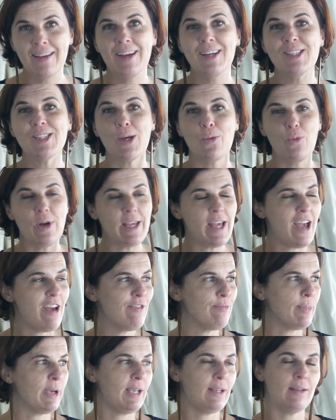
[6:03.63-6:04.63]
so we
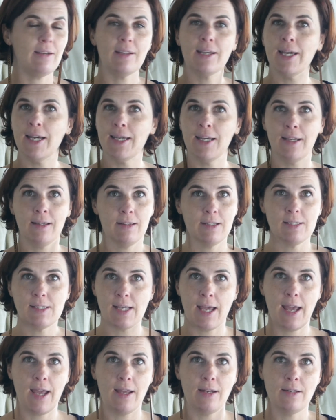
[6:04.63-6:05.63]
have been kicking this
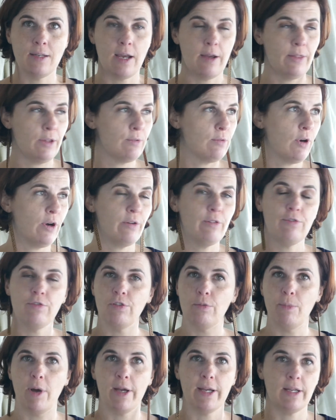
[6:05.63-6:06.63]
can down the road for
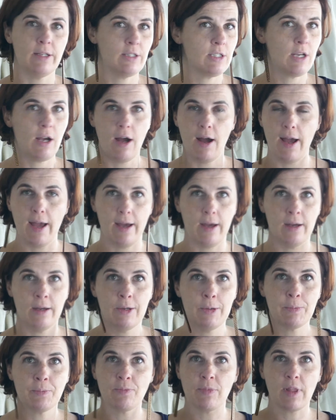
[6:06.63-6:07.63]
my entire
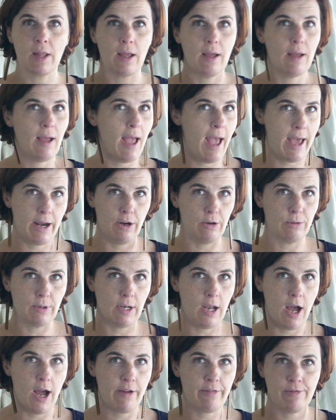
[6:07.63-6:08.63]
adult
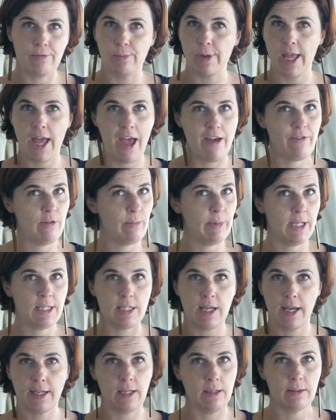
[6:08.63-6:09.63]
life. We haven't been
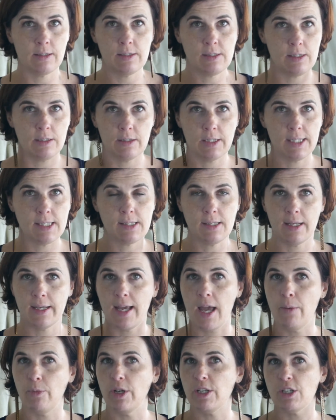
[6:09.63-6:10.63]
taking this seriously,
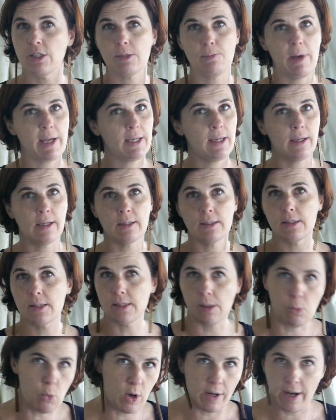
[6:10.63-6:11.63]
and we're just making it
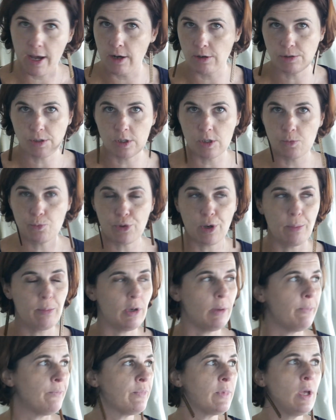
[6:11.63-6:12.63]
someone else's
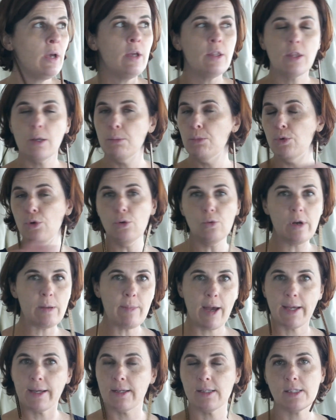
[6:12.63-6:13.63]
problem. The more we
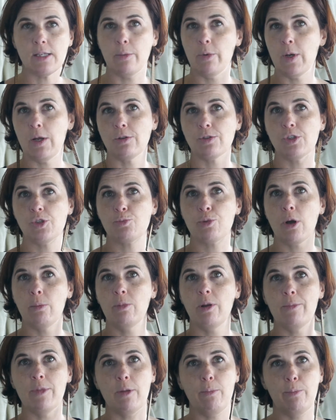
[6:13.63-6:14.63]
make it someone else's
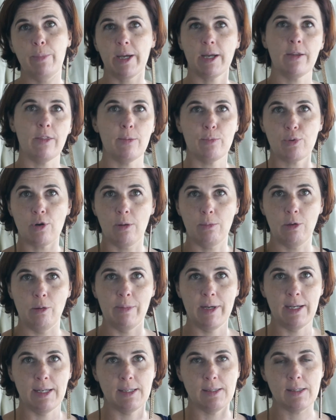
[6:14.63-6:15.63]
problem, the bigger the problem
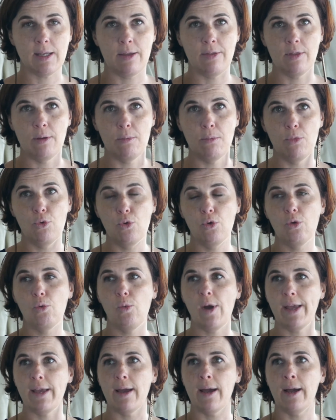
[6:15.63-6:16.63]
is, and the more
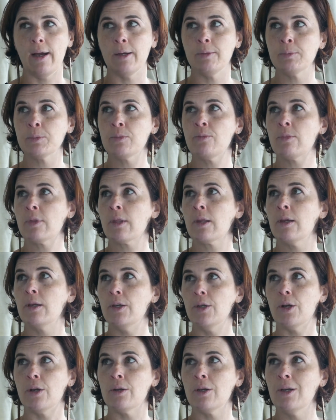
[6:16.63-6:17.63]
we are,
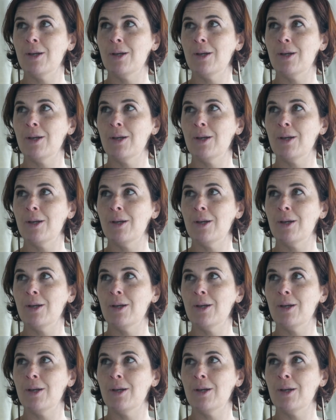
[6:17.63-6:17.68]
you know,